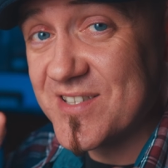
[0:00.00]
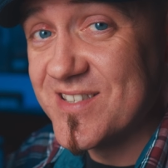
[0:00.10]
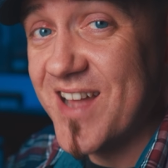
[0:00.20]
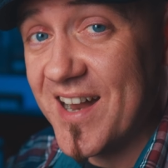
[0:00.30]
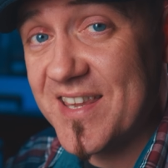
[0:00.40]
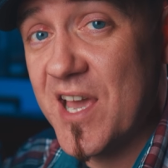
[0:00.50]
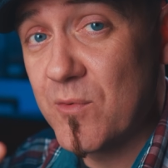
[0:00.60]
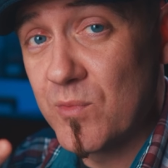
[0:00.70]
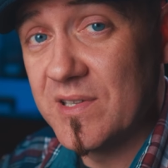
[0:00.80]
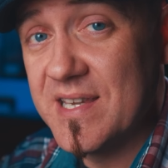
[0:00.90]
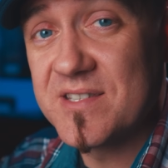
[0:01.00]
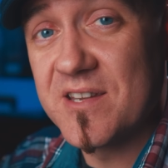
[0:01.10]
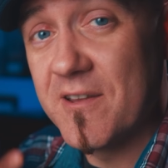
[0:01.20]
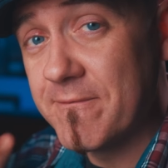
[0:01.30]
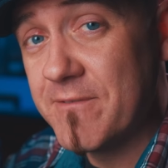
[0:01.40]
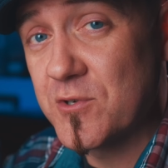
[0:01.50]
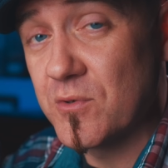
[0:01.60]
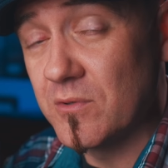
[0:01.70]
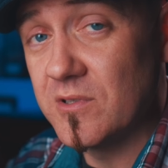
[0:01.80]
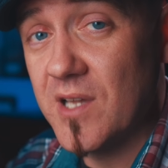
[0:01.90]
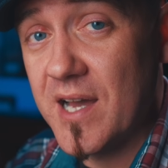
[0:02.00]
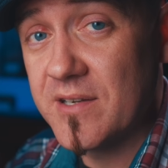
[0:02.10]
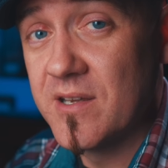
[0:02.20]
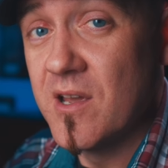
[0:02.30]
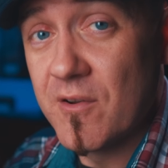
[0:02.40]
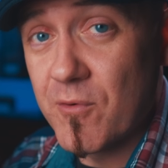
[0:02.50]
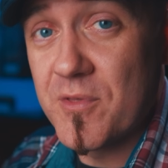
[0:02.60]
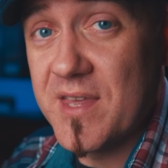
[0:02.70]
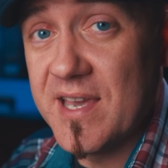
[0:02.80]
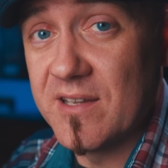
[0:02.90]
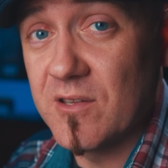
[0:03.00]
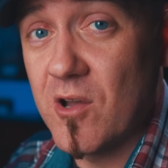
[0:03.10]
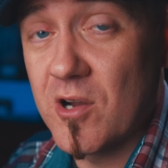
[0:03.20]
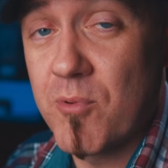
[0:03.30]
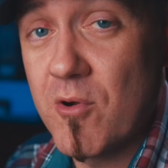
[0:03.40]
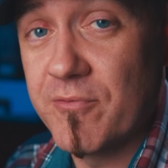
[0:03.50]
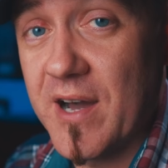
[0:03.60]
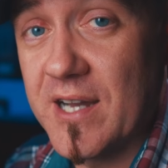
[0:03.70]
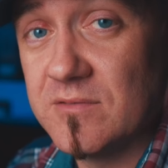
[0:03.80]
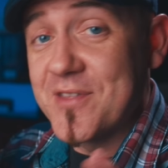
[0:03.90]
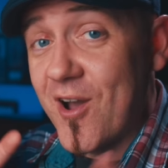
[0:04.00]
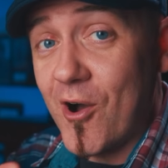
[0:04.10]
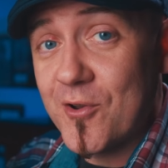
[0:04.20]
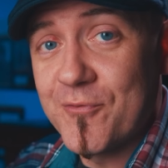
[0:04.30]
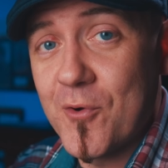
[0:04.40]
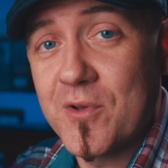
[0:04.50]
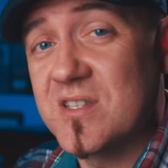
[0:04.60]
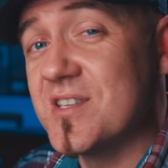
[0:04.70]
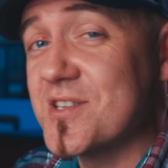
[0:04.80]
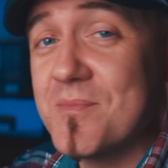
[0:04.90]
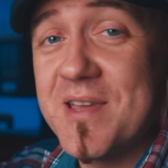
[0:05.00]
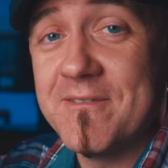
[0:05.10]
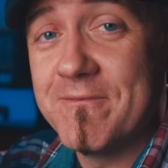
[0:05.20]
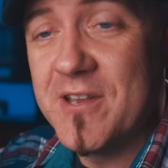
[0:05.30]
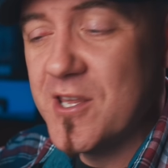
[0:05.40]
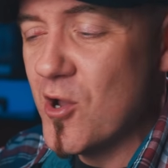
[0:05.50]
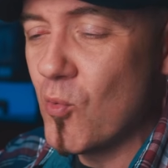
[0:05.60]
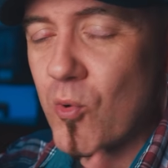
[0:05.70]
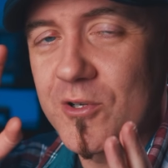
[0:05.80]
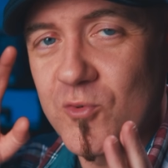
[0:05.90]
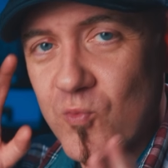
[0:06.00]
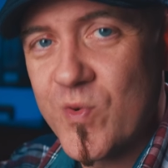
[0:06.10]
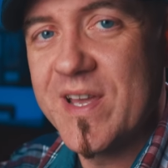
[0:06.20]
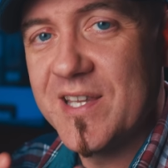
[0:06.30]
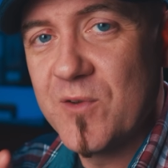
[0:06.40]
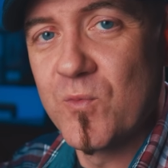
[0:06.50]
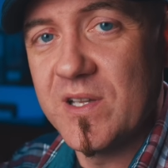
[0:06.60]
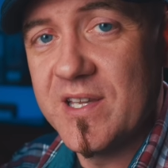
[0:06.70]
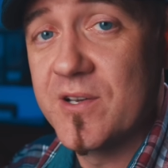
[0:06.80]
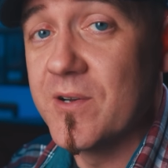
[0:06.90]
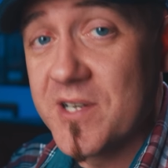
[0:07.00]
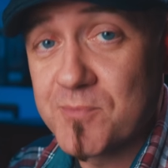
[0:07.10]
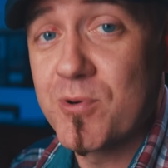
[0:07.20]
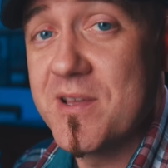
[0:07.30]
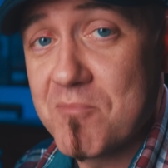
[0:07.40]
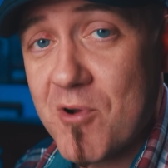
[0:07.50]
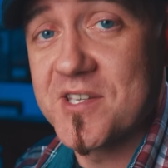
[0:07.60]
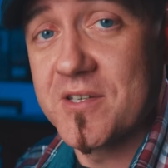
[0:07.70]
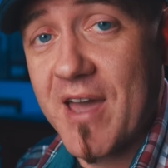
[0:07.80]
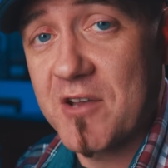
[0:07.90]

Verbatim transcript: has not yet released an official L U T for the N-Log profile. Now, the autofocus system in video worked really, really good. It's pretty impressive,